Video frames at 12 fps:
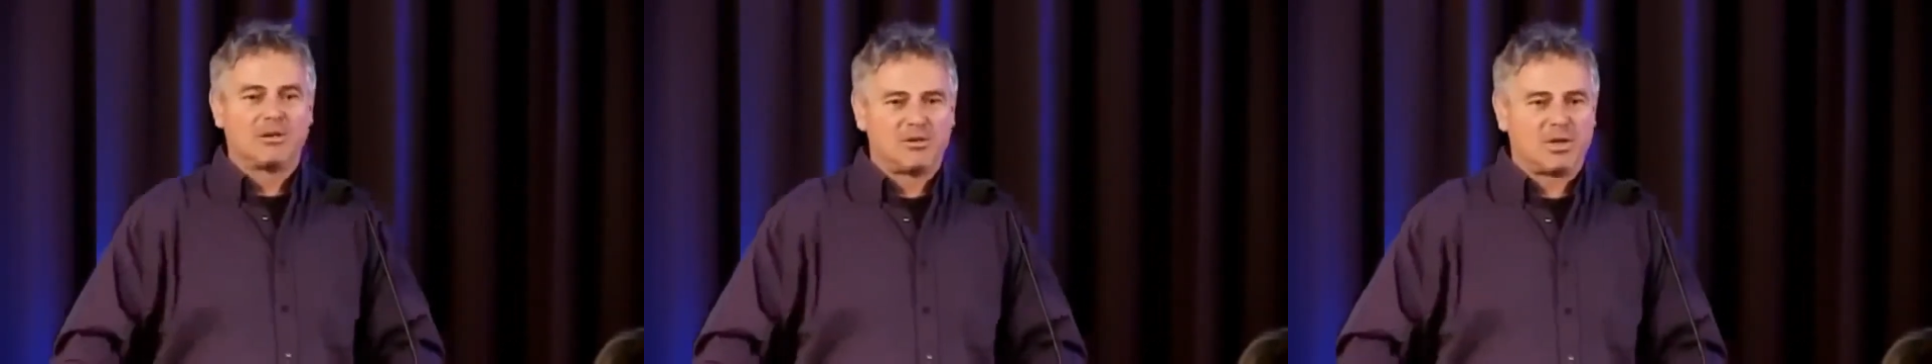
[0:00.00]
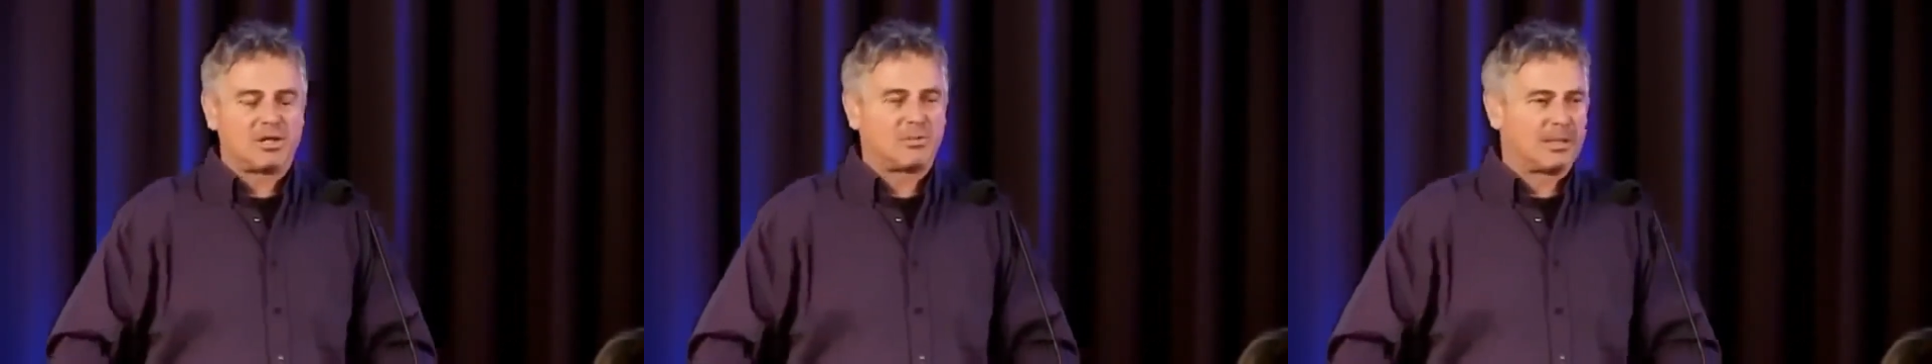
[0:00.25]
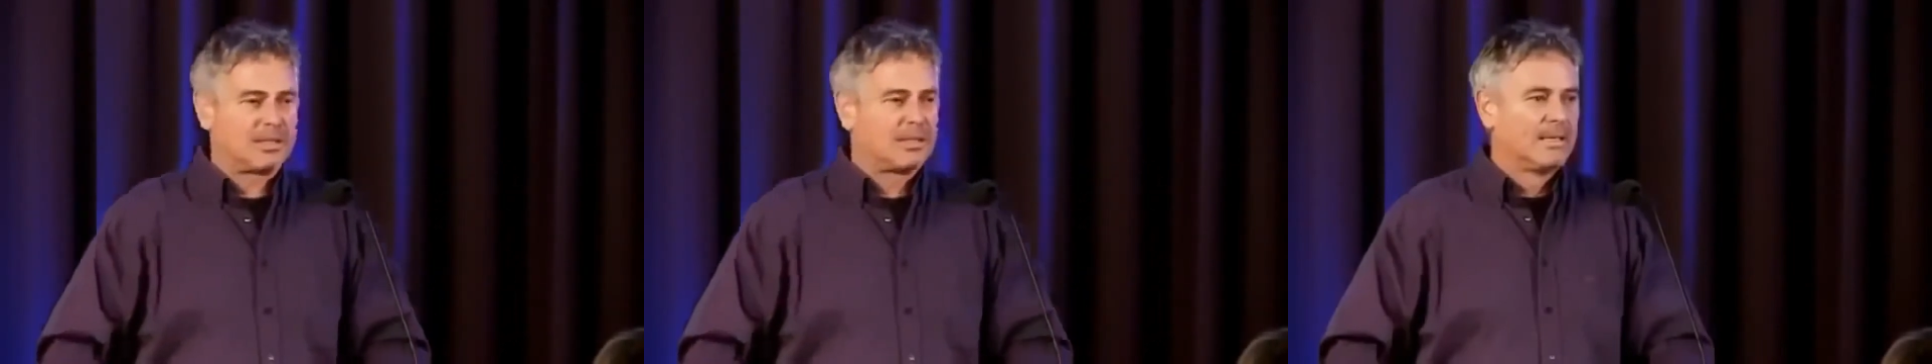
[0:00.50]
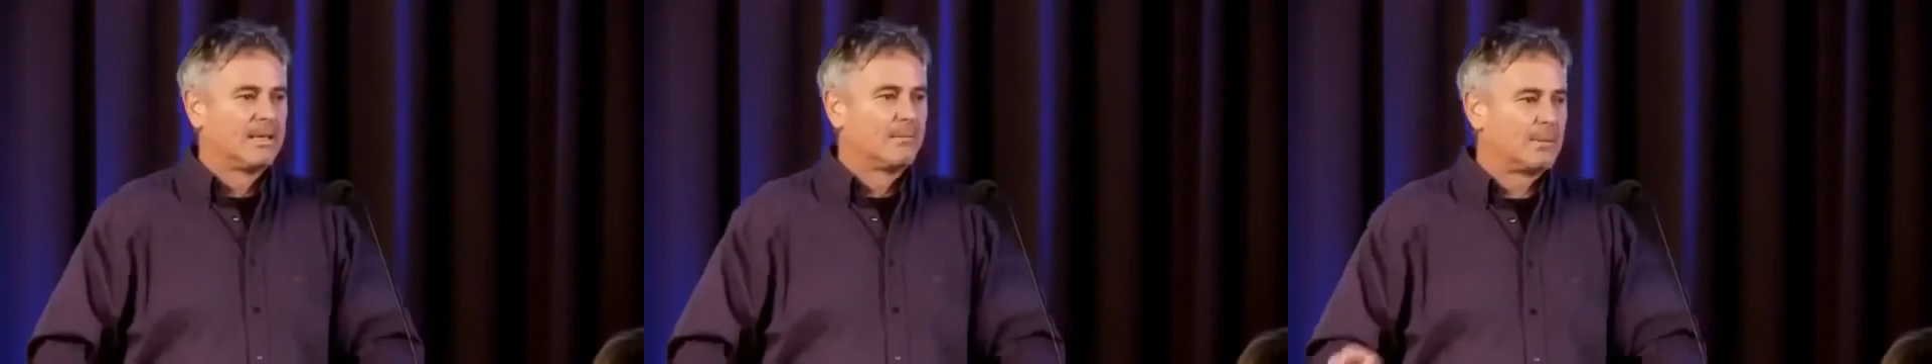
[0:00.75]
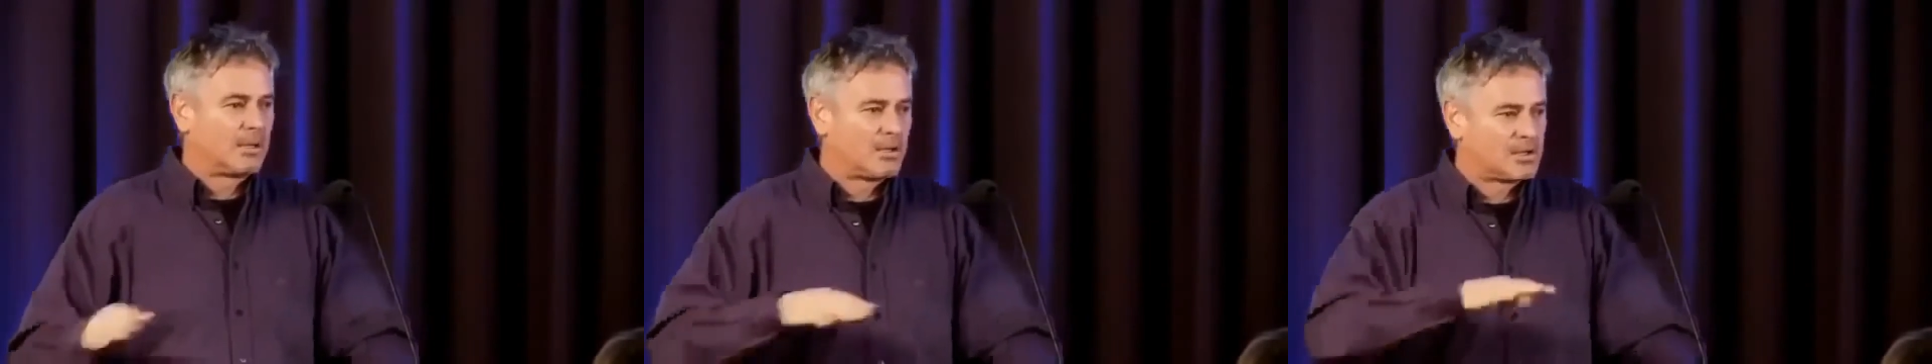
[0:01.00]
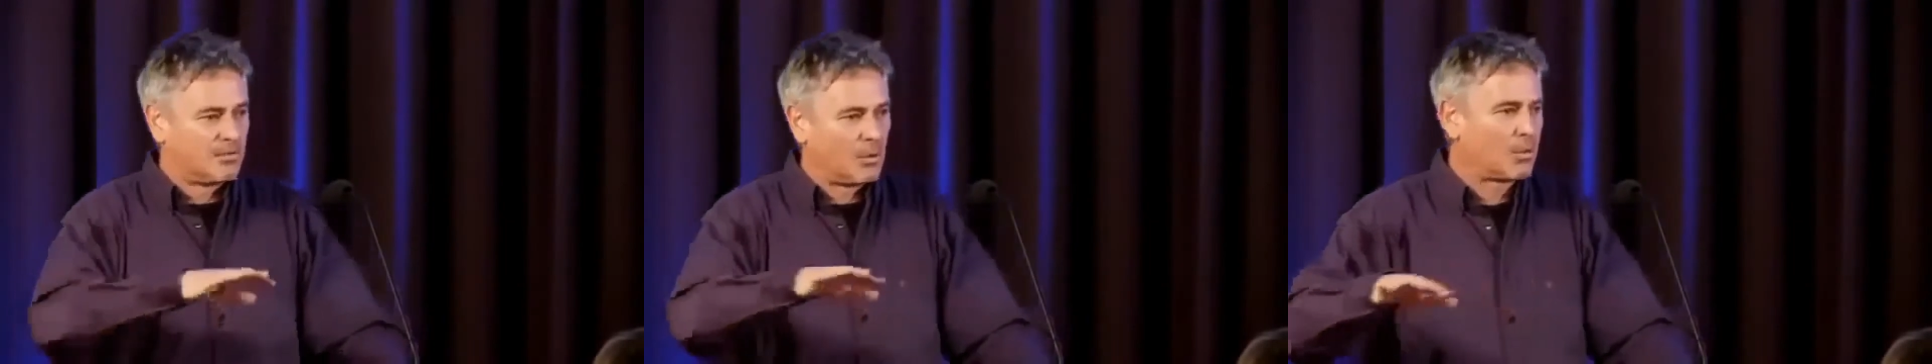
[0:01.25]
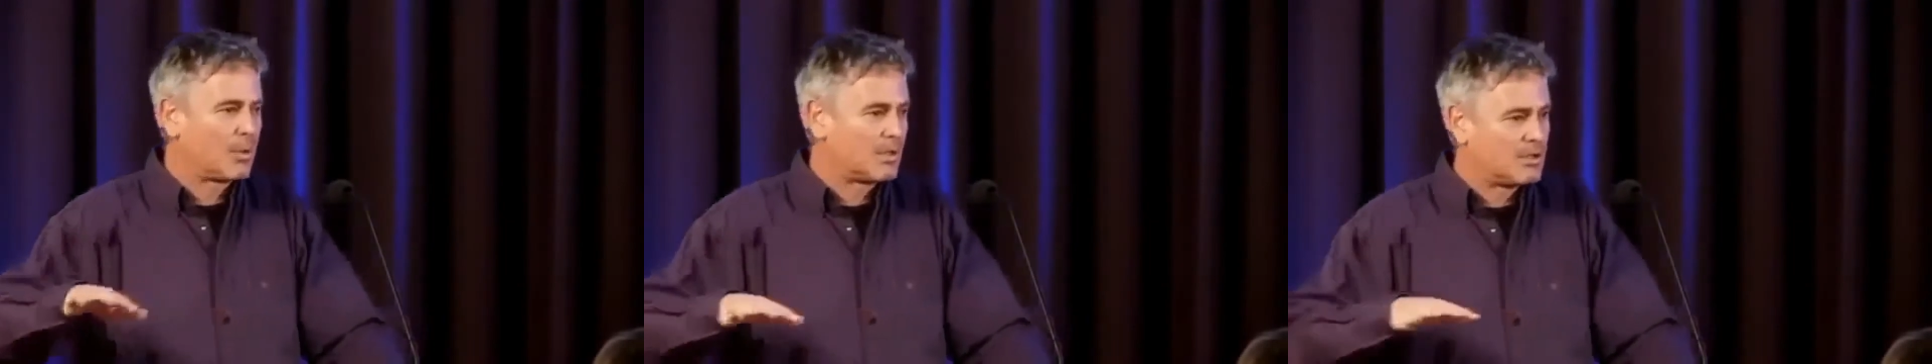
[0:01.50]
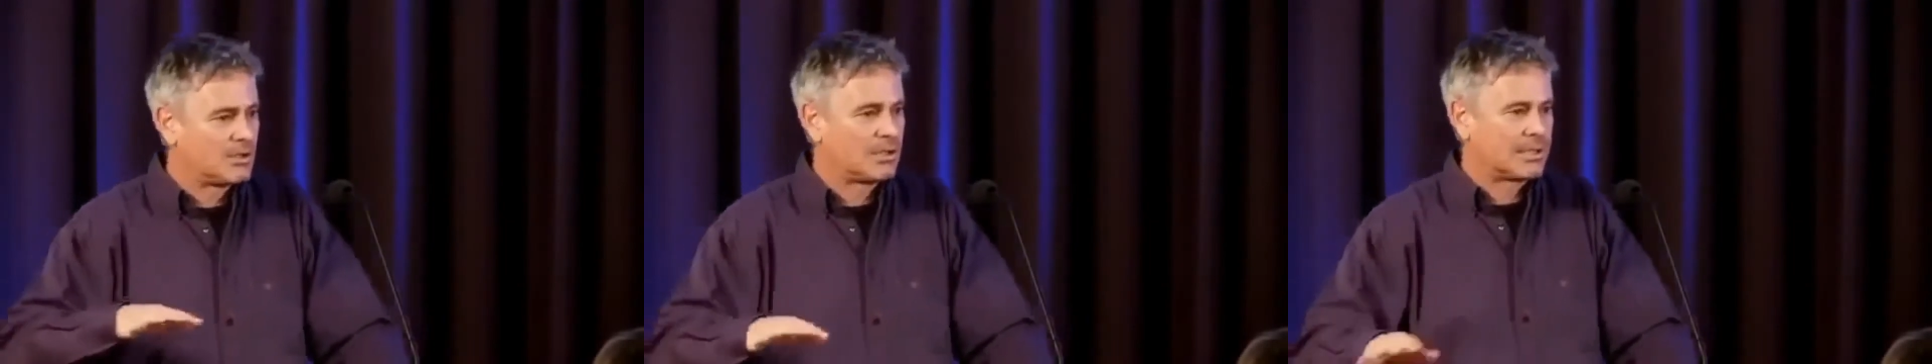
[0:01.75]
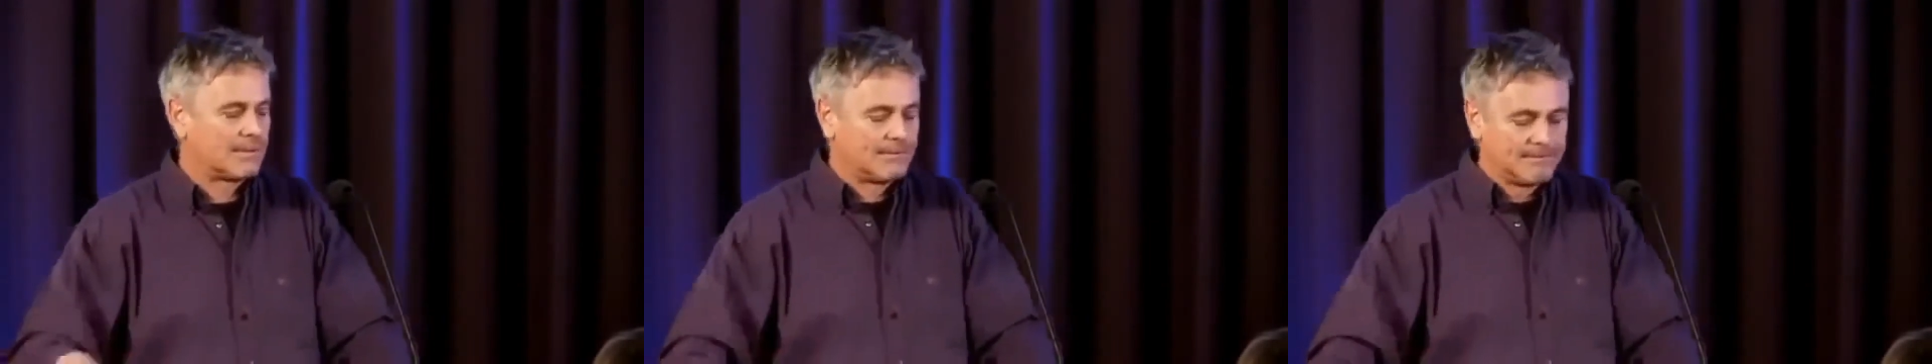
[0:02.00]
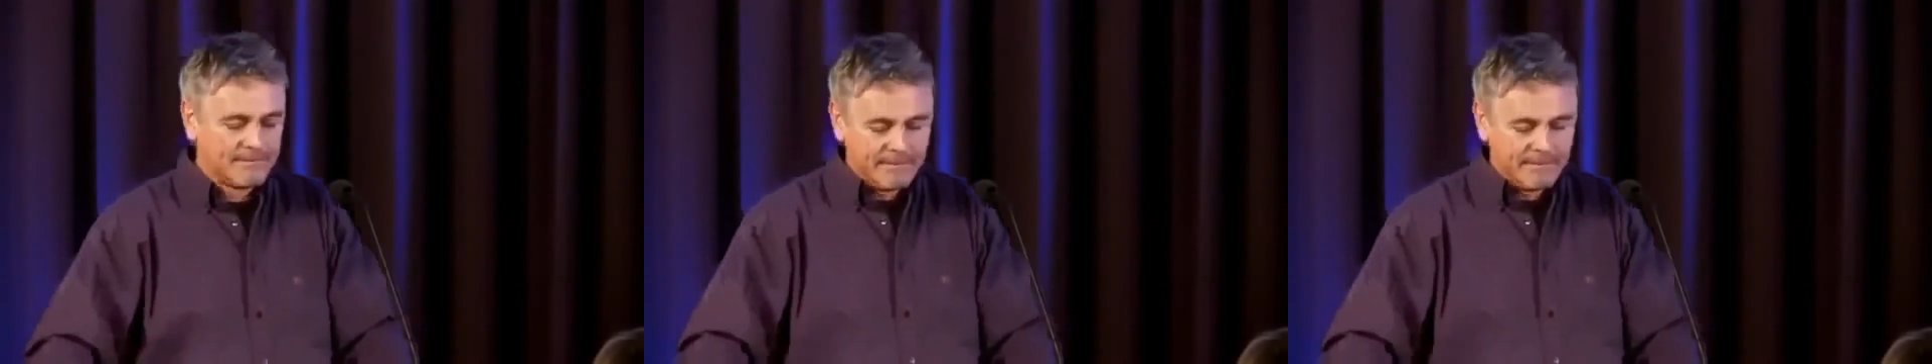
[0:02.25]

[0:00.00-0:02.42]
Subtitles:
a judgment because of what we're doing.